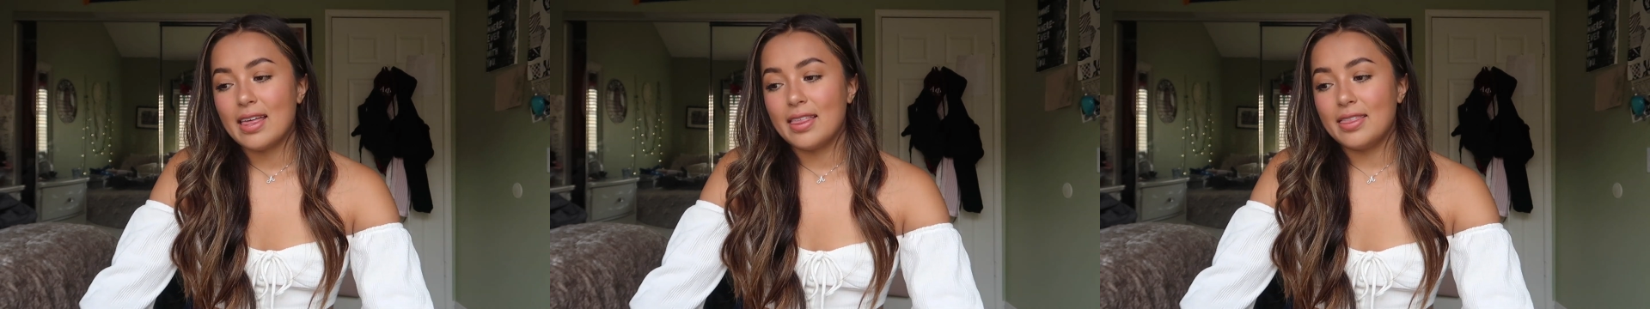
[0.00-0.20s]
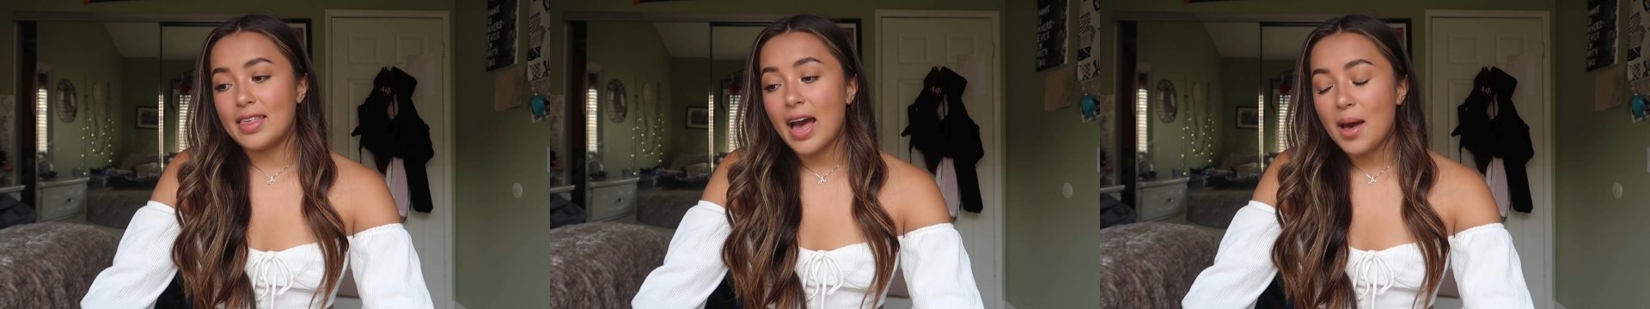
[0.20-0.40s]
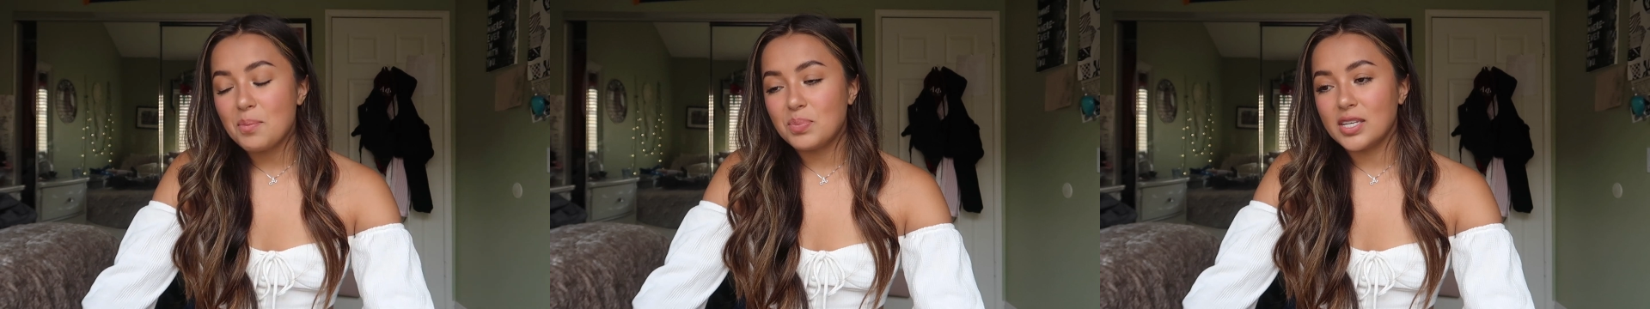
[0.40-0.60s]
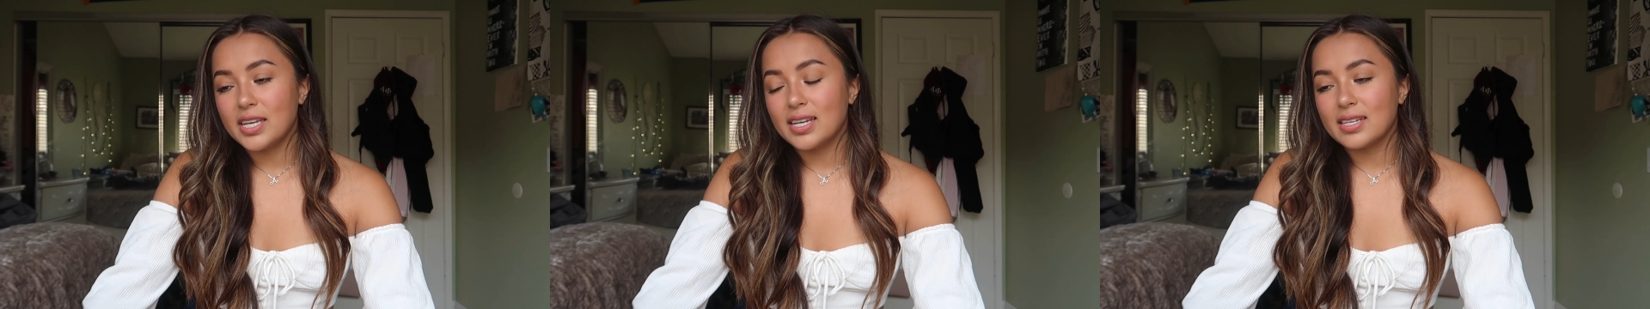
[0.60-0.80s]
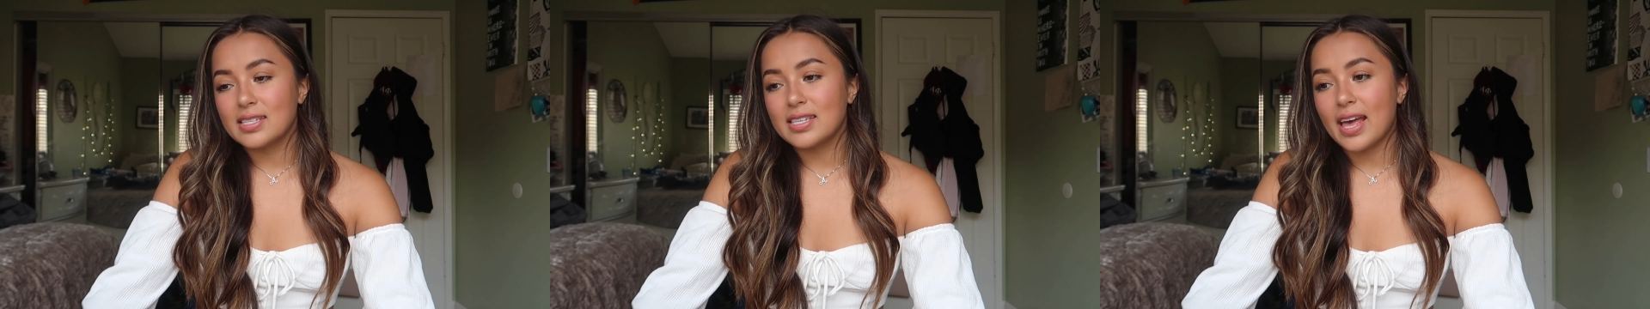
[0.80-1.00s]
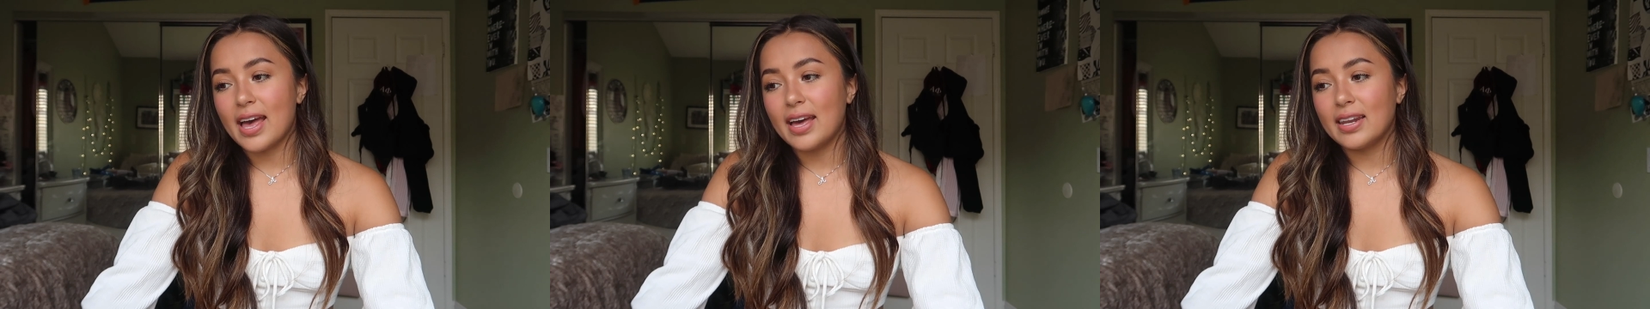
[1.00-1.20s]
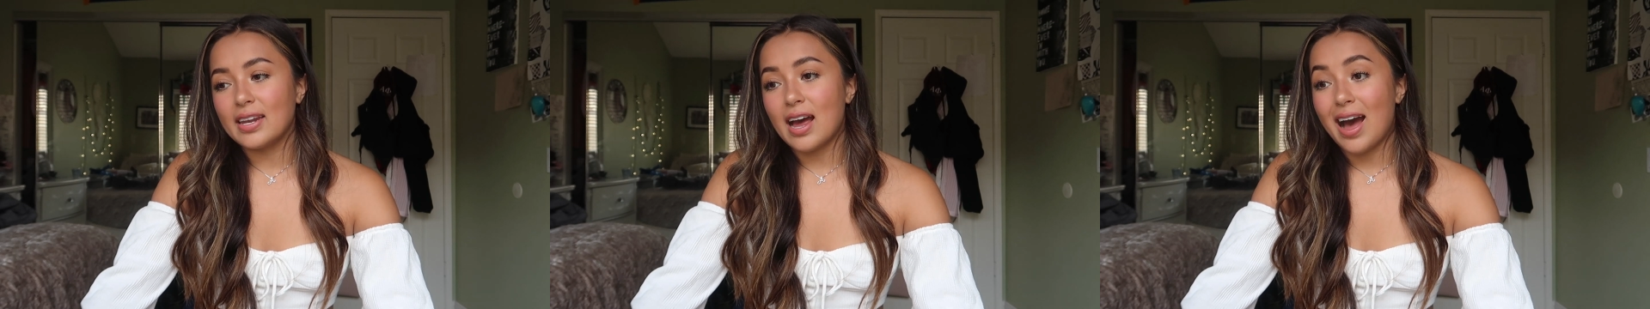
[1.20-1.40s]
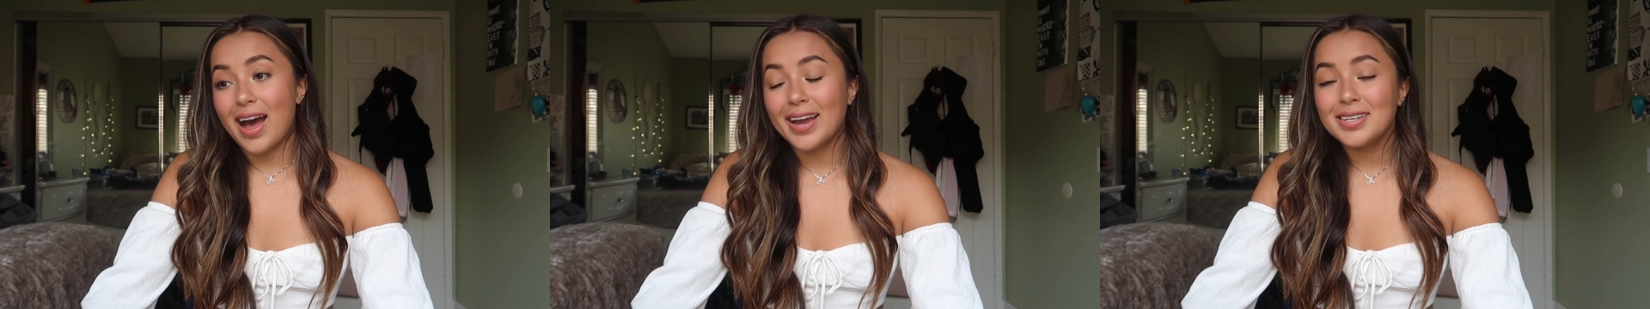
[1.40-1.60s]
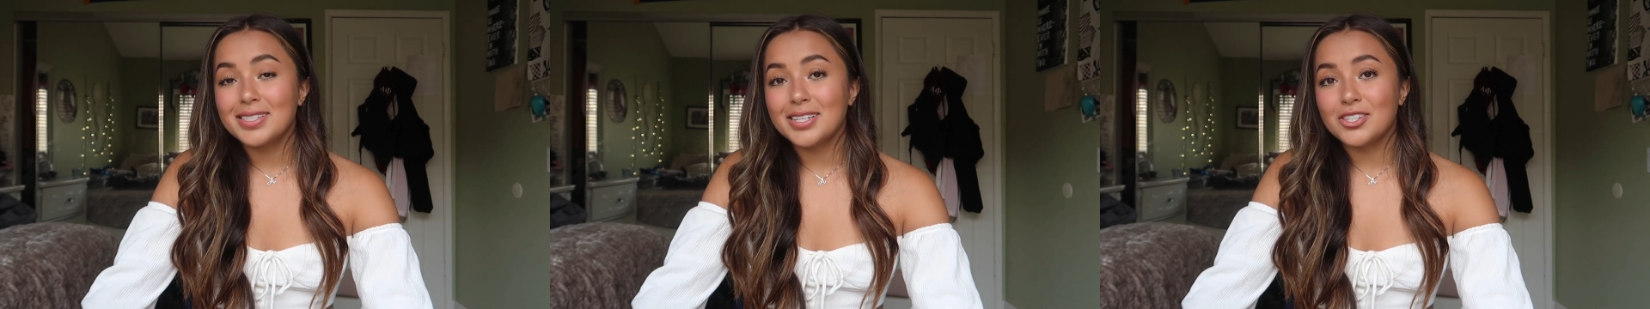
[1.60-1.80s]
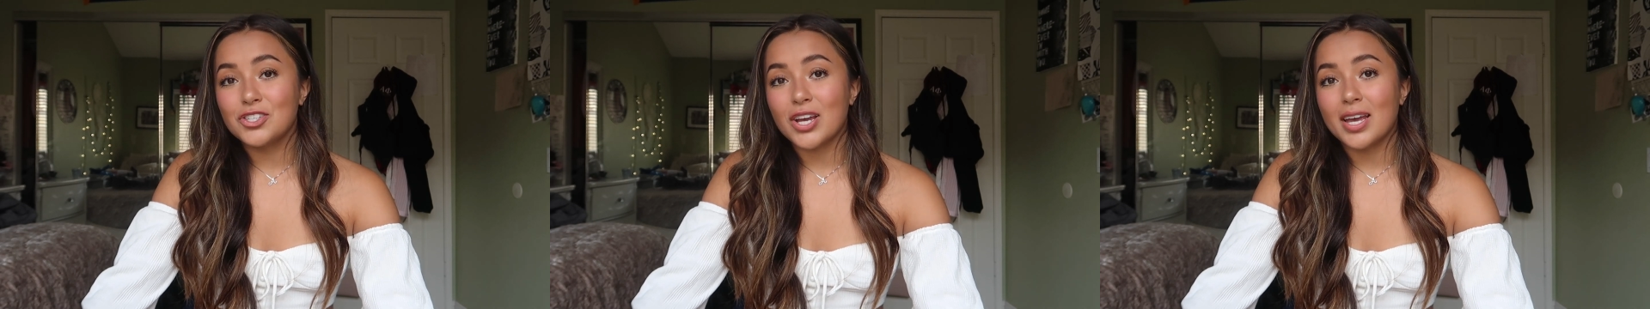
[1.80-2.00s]
That being said, I
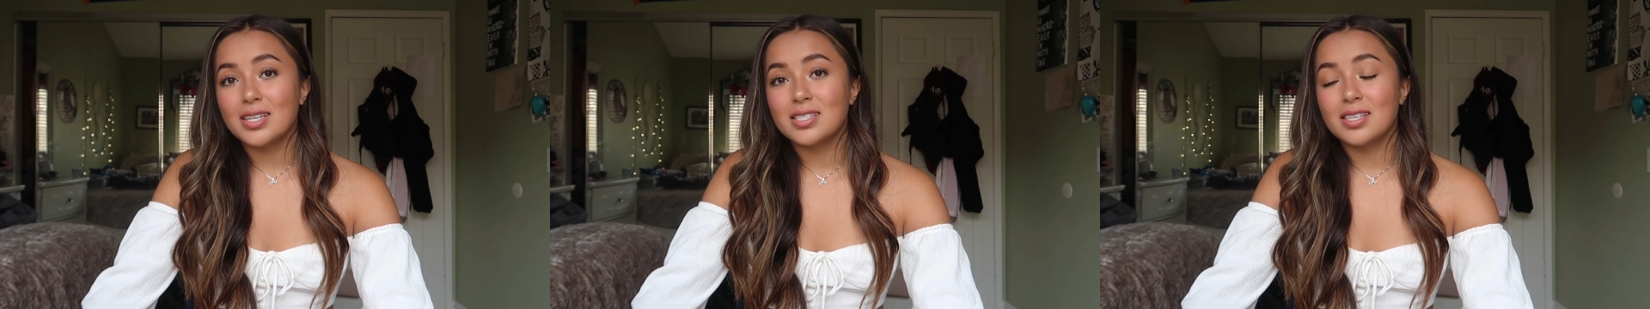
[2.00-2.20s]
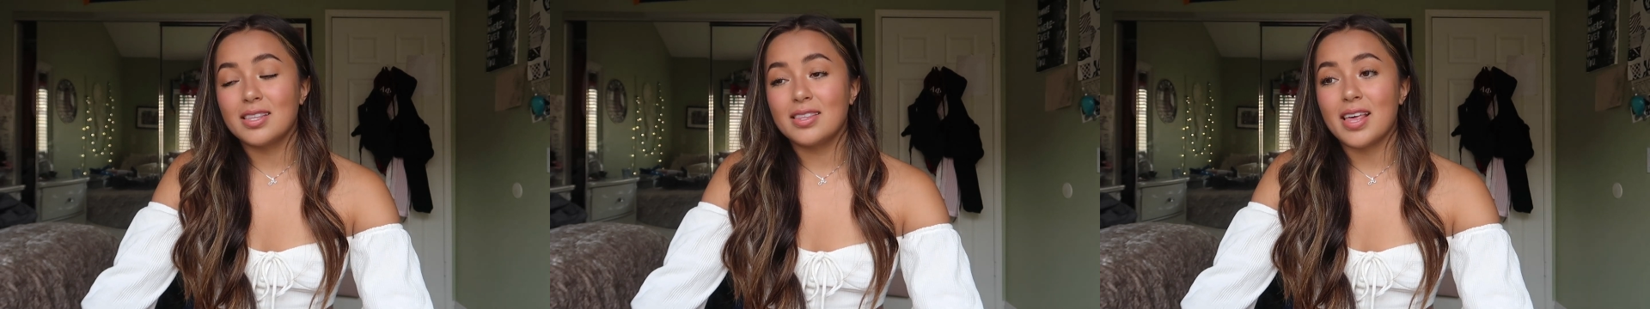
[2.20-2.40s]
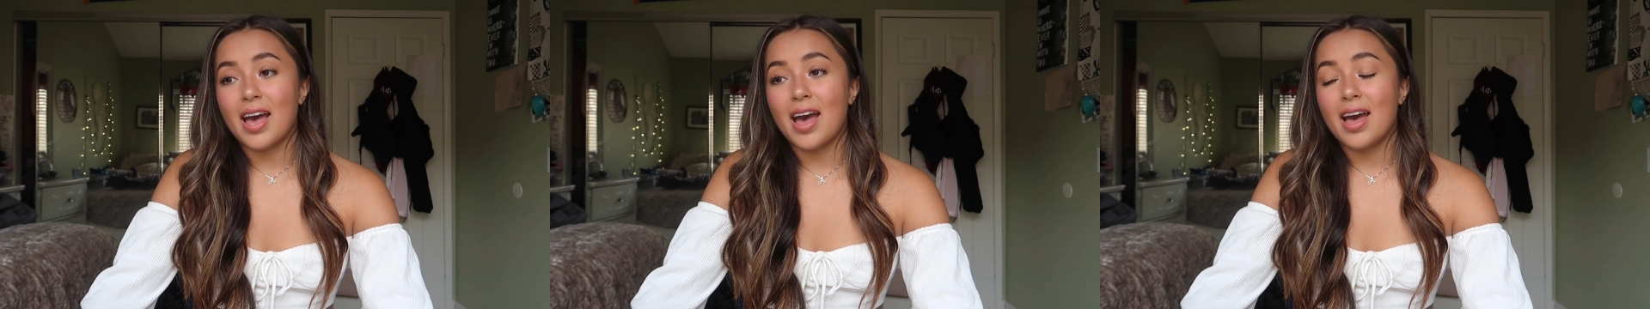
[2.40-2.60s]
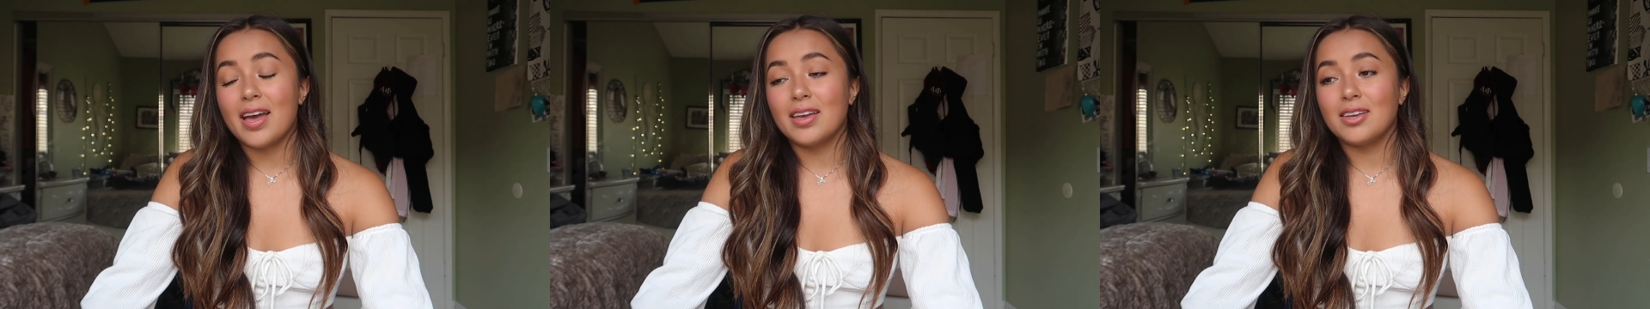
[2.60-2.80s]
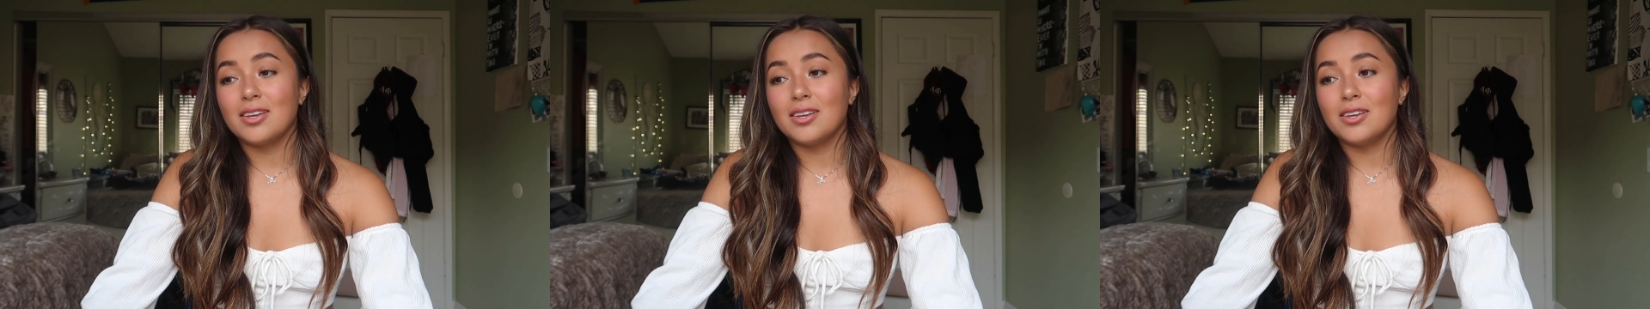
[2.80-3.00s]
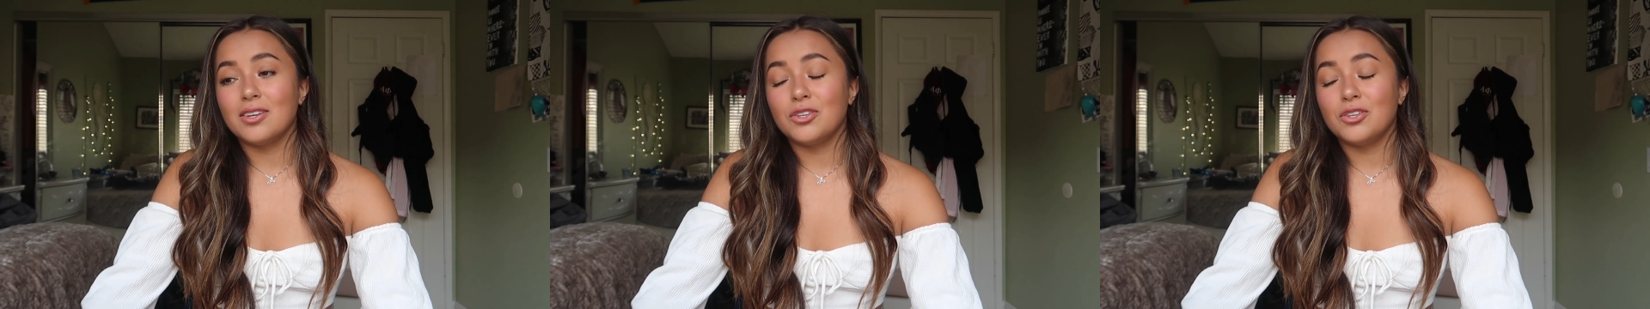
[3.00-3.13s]
suggest that